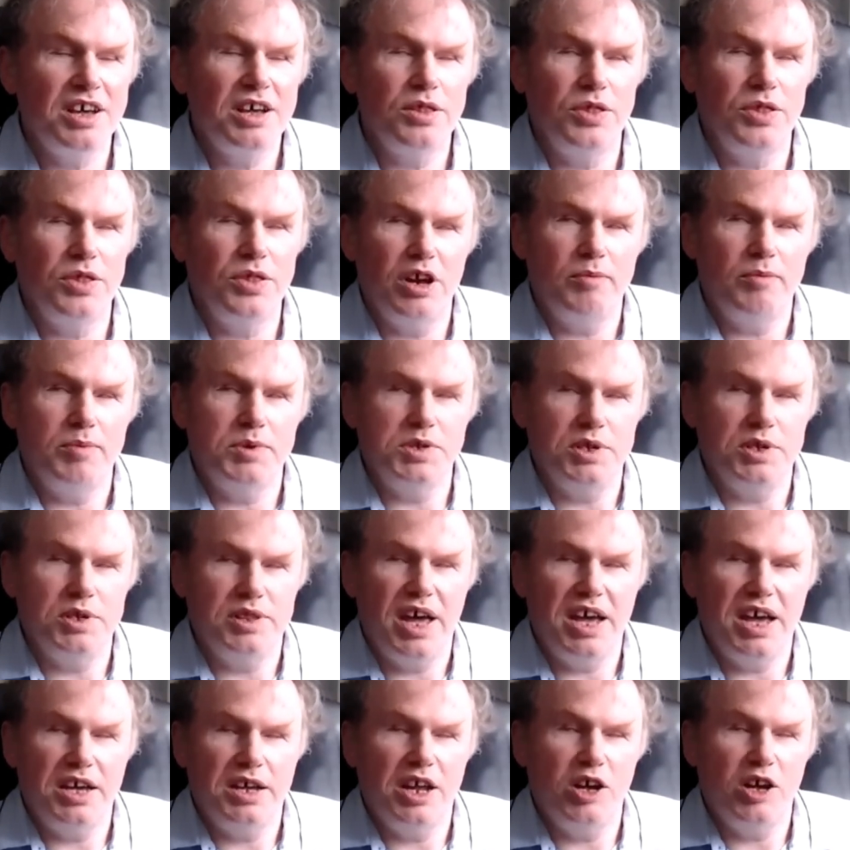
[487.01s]
then obviously
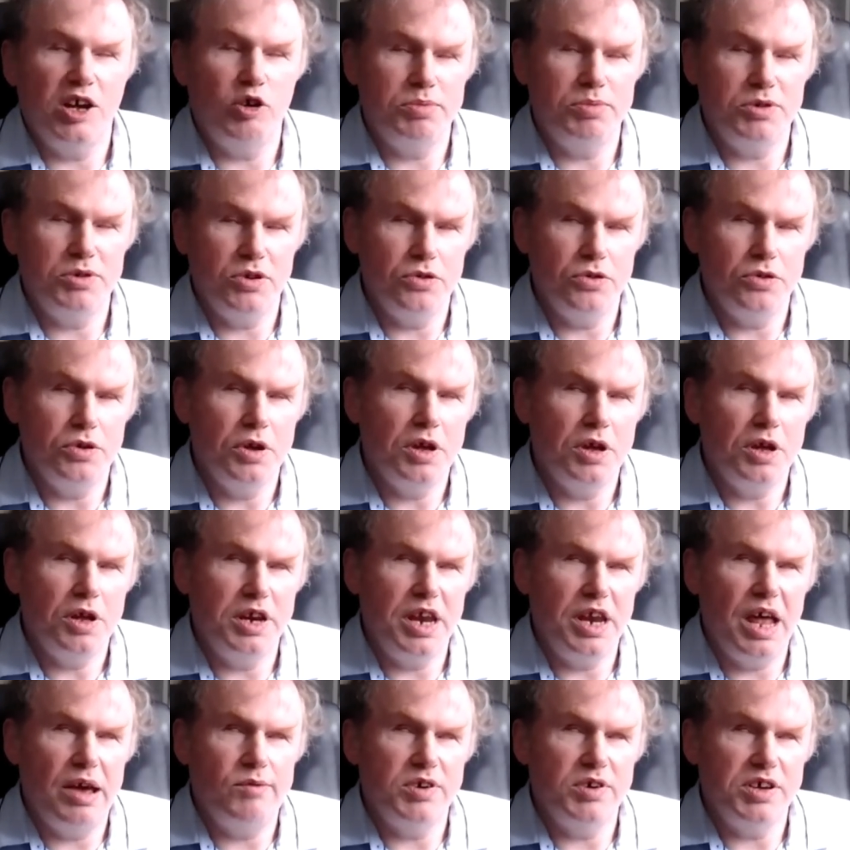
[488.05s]
they can help you
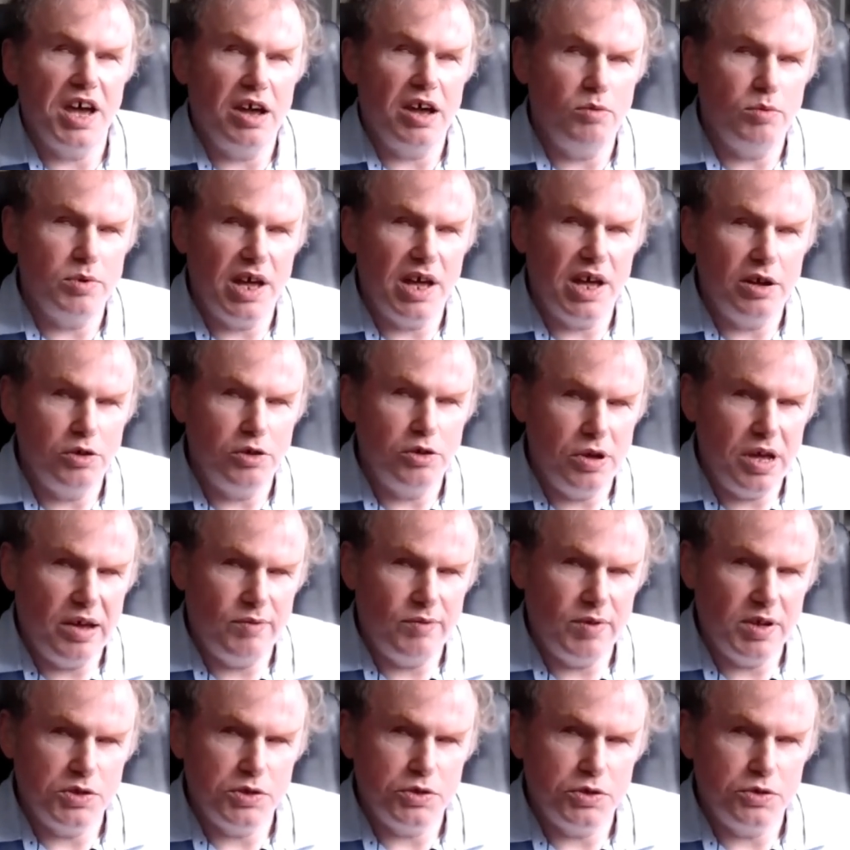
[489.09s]
navigate without you
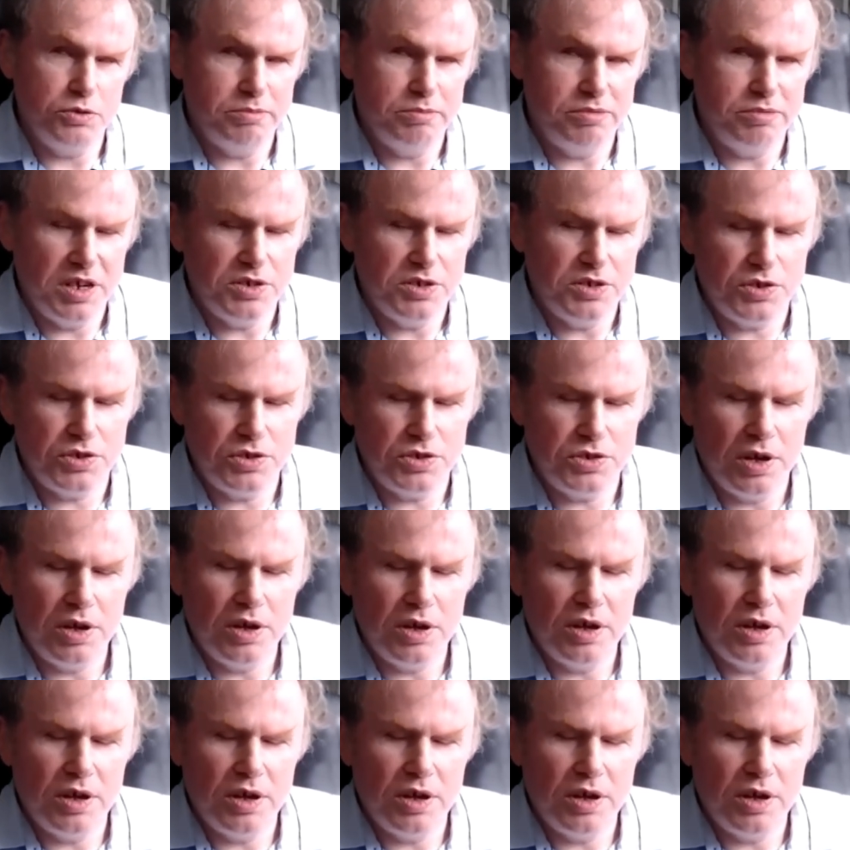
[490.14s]
having to breach